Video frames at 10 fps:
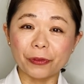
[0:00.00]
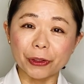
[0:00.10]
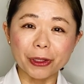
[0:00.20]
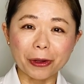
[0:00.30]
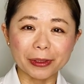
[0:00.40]

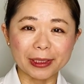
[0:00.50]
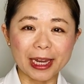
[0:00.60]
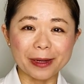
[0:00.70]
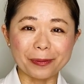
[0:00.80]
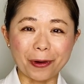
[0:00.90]
food on the
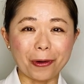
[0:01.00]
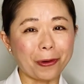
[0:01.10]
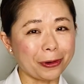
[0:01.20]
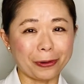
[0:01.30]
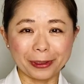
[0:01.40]
table
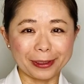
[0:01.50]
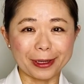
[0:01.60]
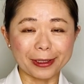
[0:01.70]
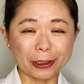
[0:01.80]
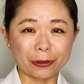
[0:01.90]
or
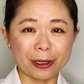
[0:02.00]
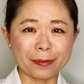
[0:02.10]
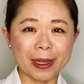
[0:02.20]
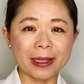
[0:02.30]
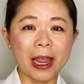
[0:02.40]
orthodontic
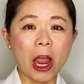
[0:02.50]
treatment,